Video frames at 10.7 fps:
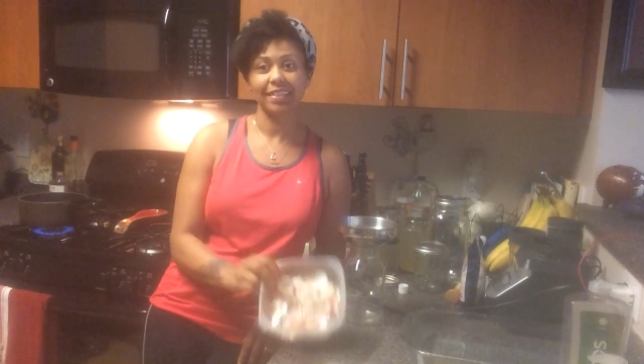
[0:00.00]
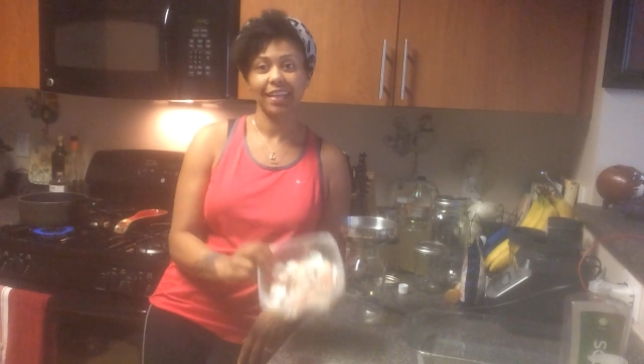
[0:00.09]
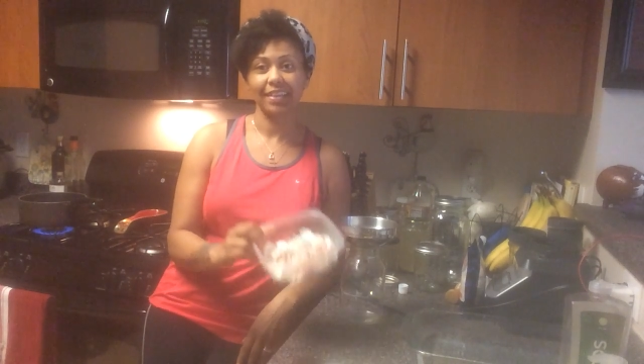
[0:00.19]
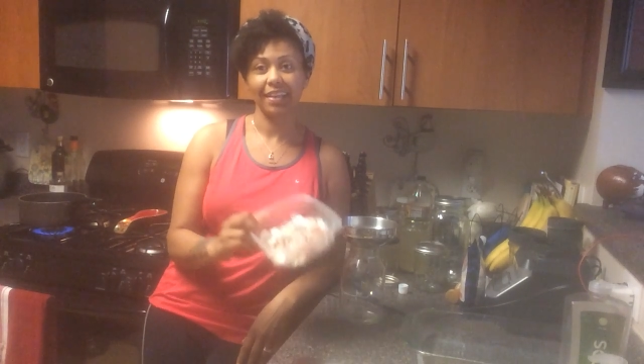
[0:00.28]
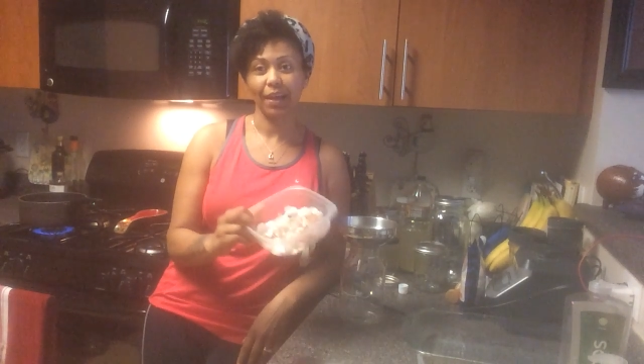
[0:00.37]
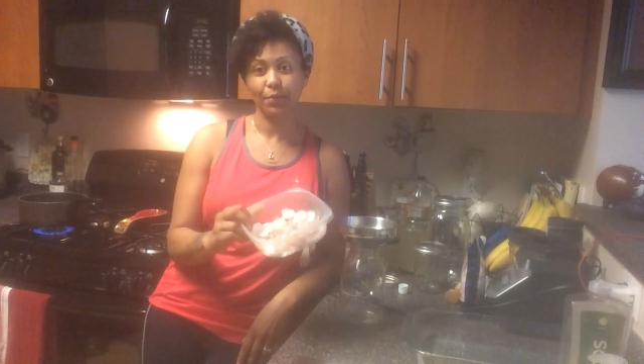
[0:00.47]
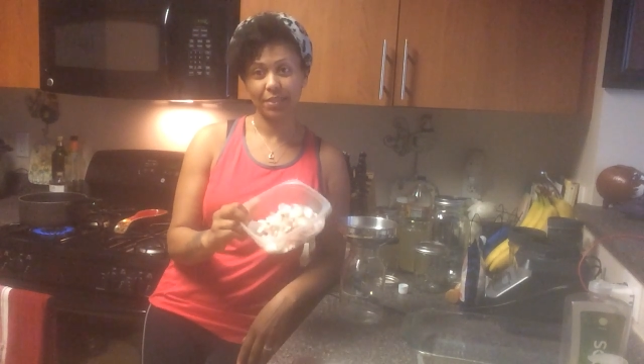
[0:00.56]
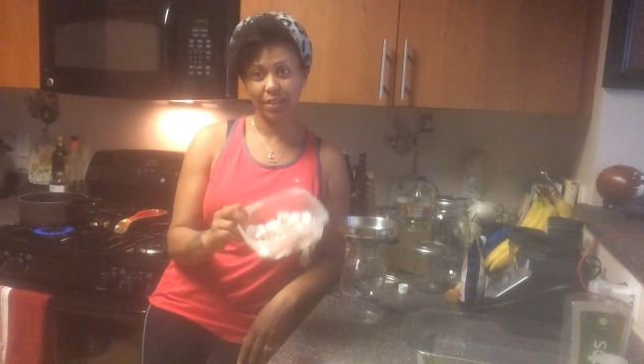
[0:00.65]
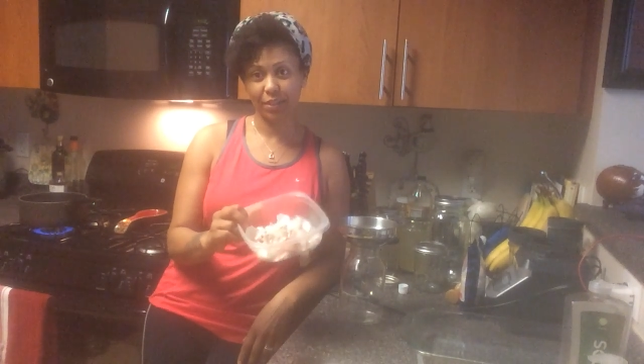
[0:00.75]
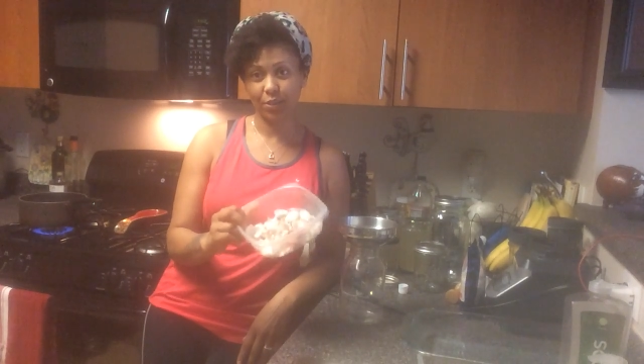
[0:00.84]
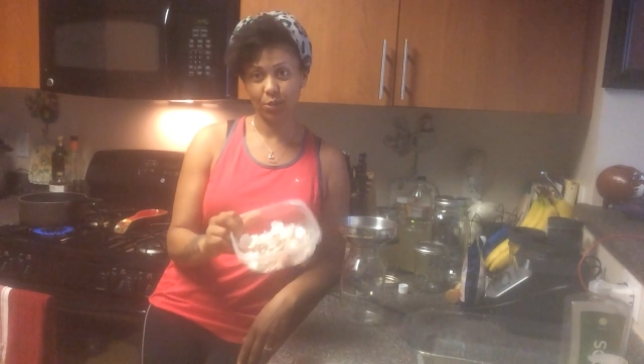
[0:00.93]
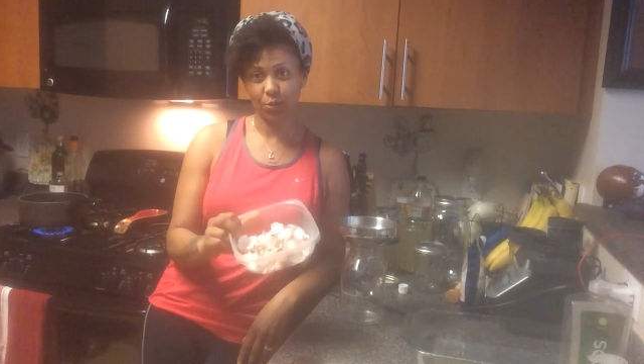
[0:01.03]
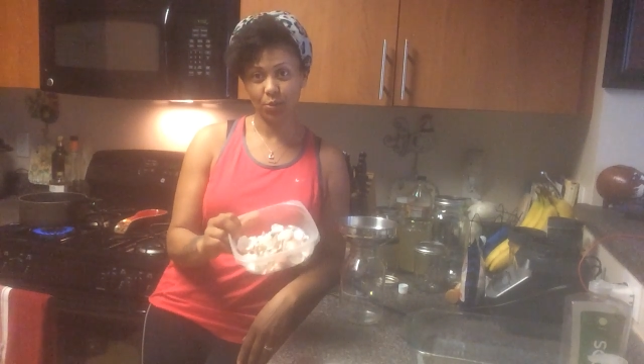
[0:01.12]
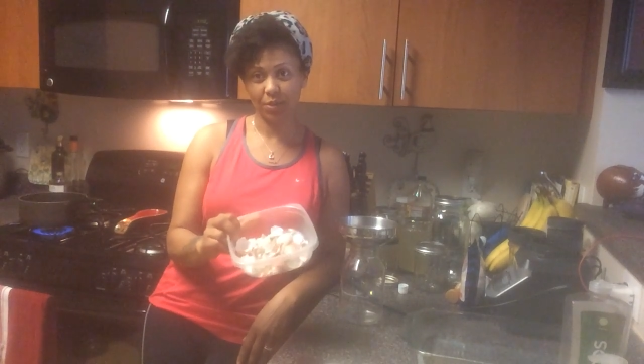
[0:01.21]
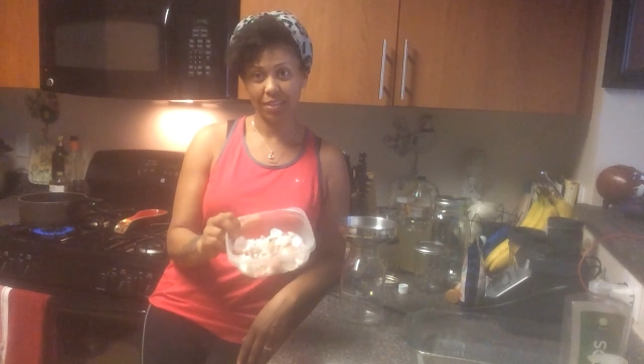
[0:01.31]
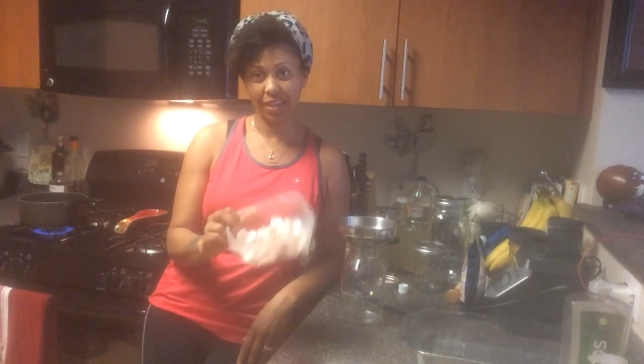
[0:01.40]
said that I was going to
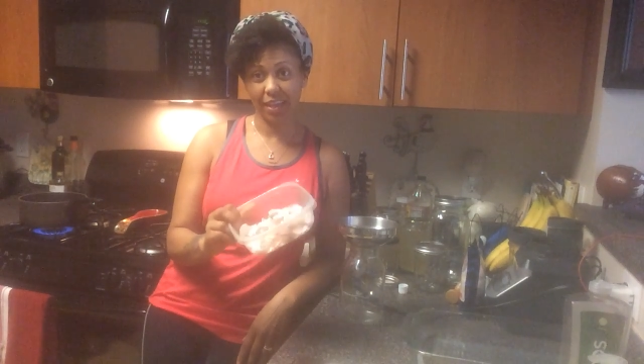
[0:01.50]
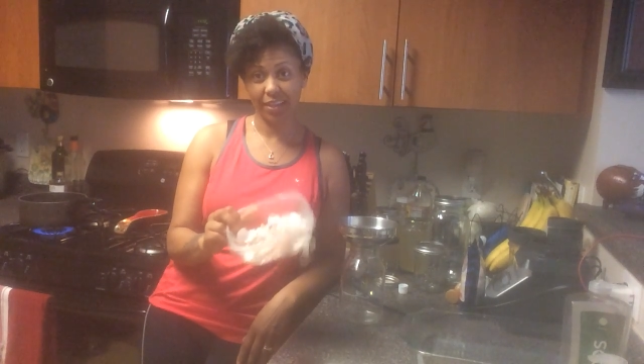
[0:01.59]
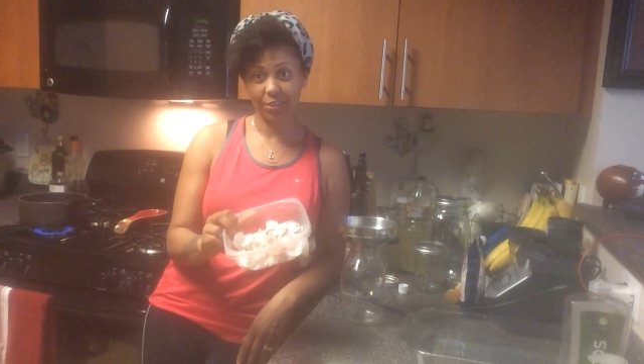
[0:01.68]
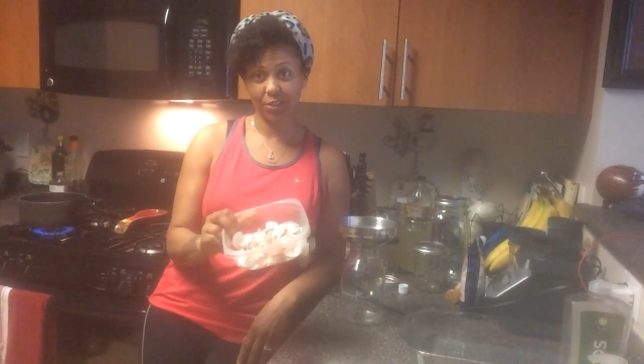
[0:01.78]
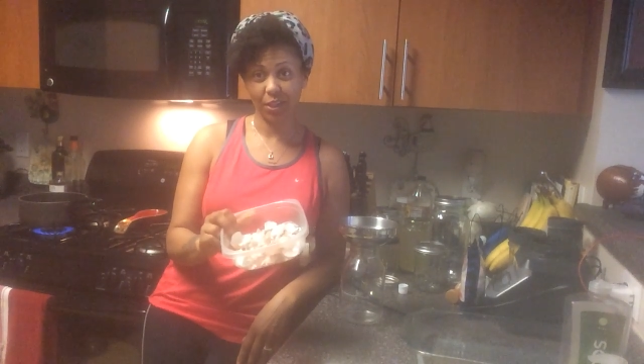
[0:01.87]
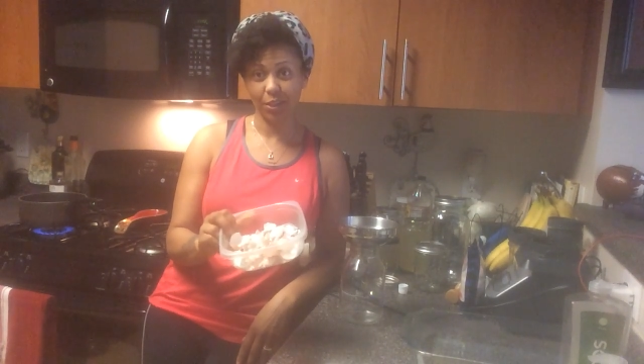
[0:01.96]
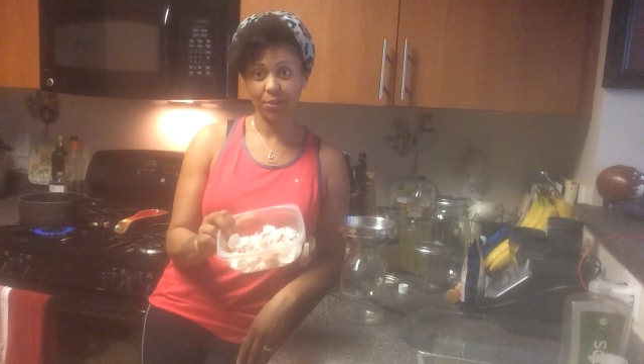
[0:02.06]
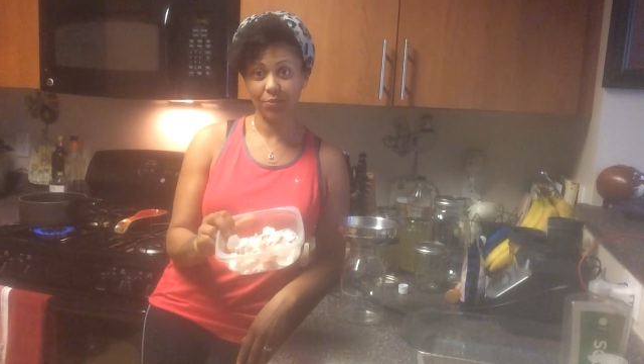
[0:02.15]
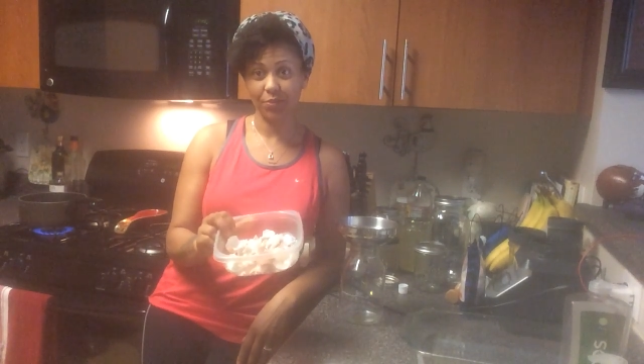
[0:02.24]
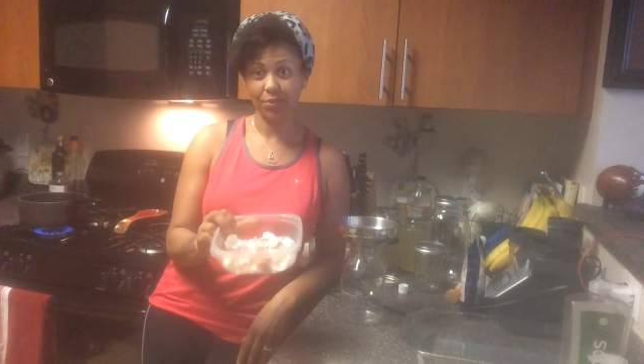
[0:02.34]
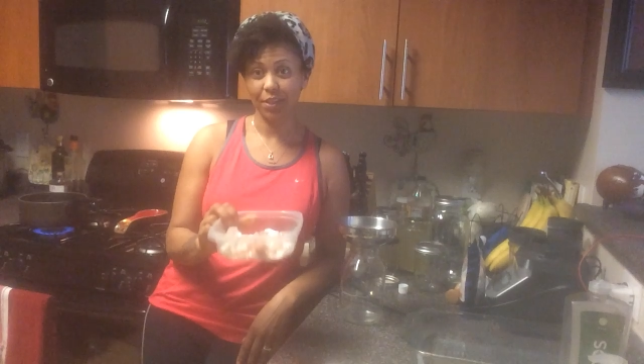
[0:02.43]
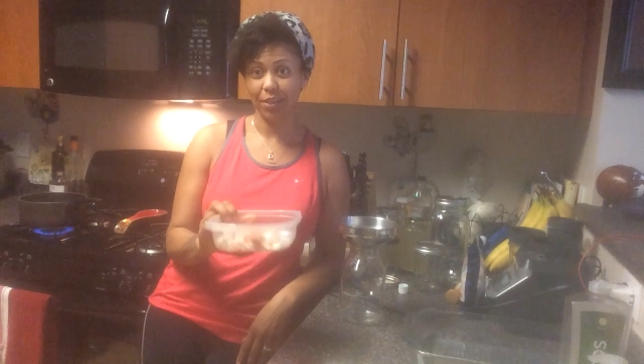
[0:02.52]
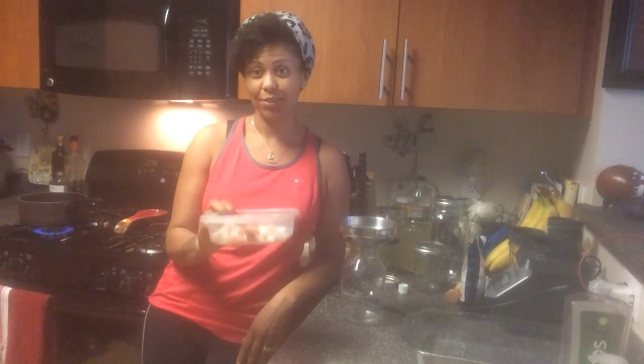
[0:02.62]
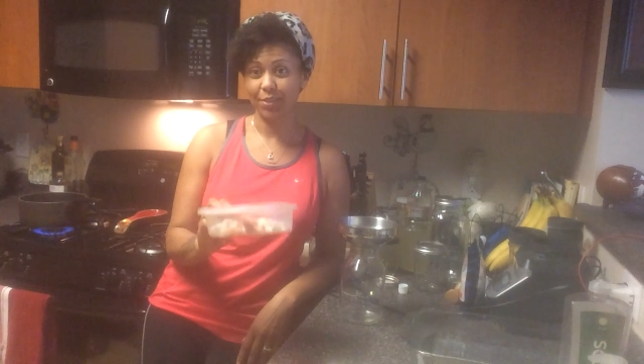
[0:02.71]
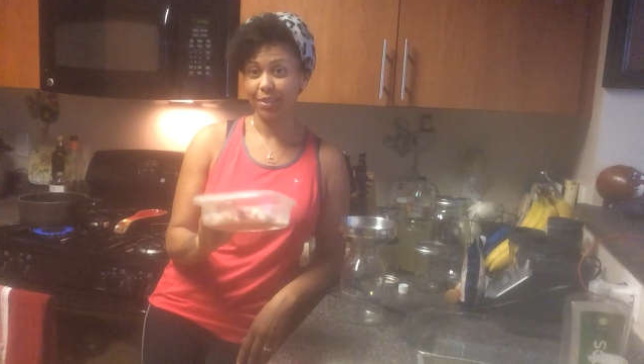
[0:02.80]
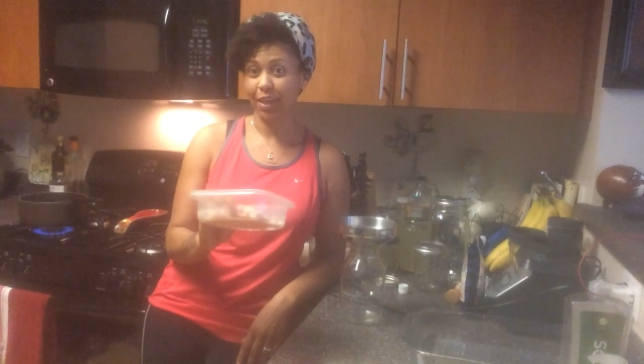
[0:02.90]
use the eggshells for
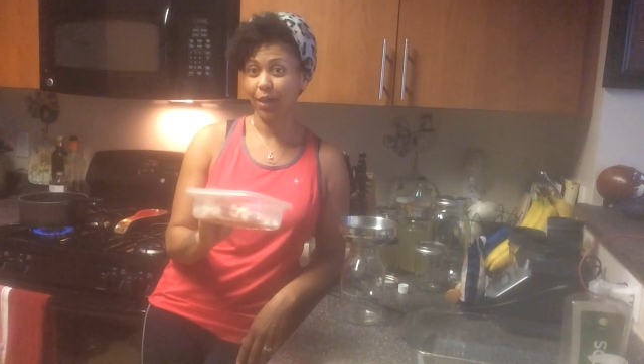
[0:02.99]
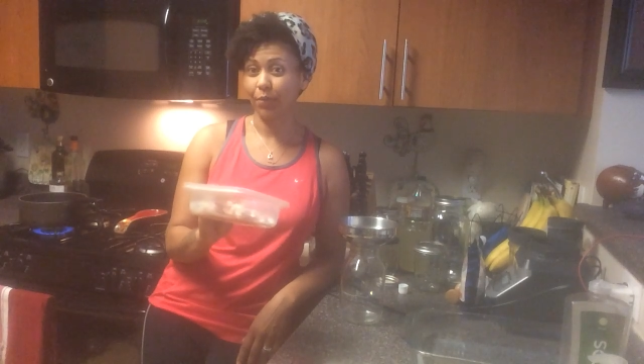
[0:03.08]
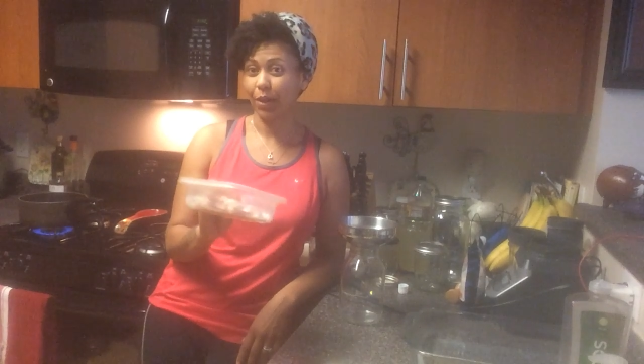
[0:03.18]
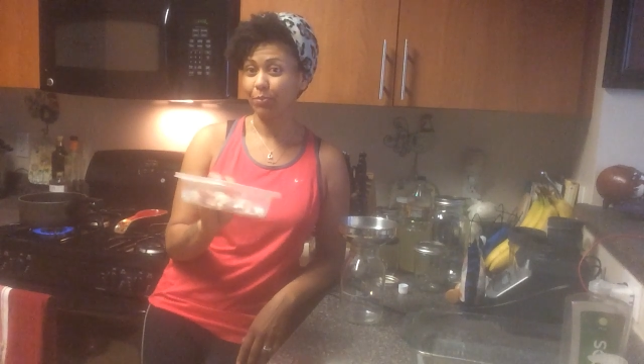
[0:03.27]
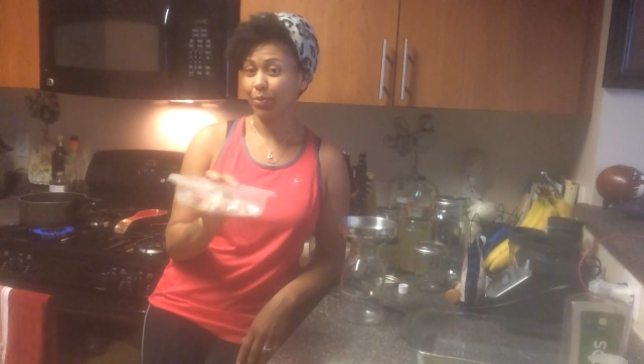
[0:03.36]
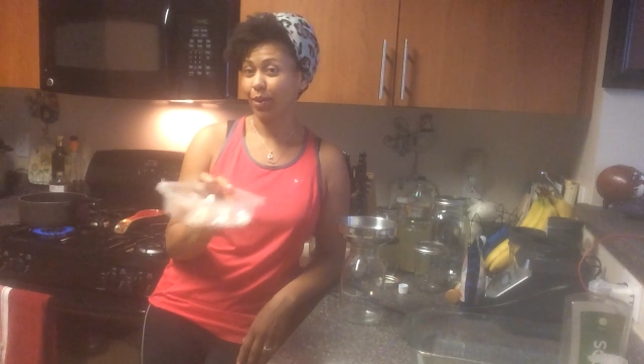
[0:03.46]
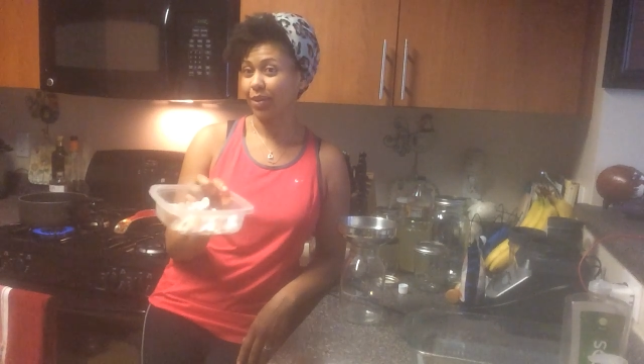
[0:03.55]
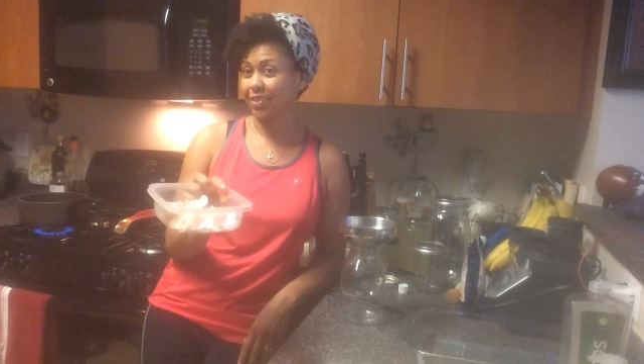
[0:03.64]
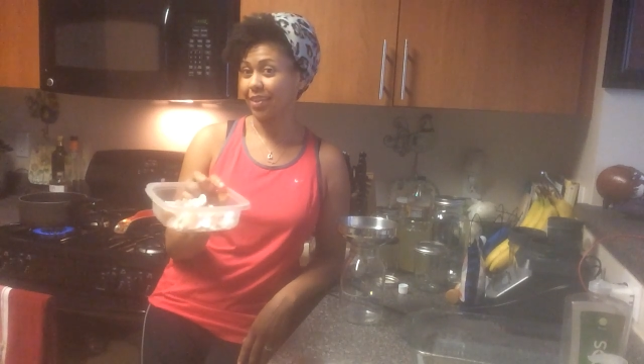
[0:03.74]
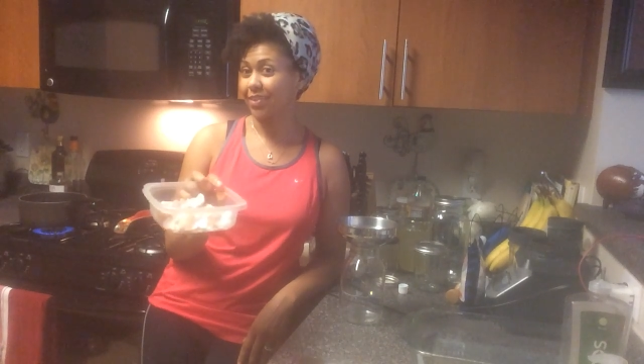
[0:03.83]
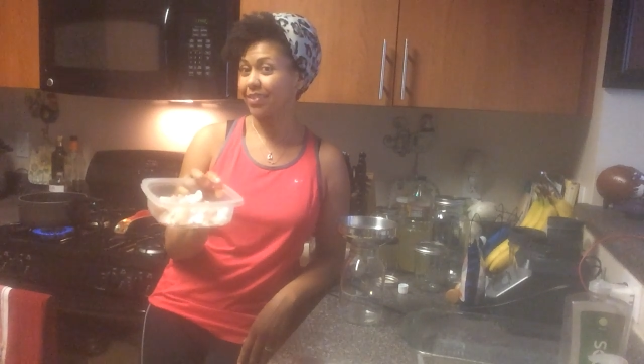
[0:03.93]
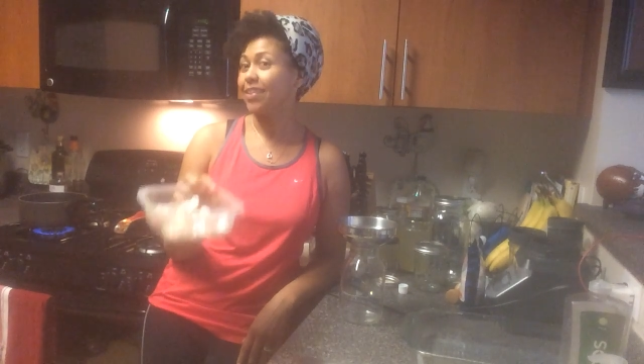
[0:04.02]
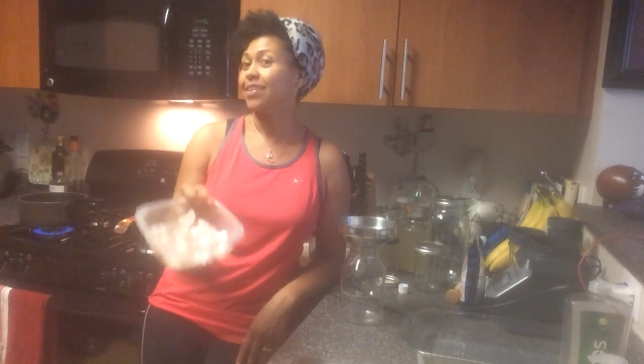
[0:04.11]
another DIY project.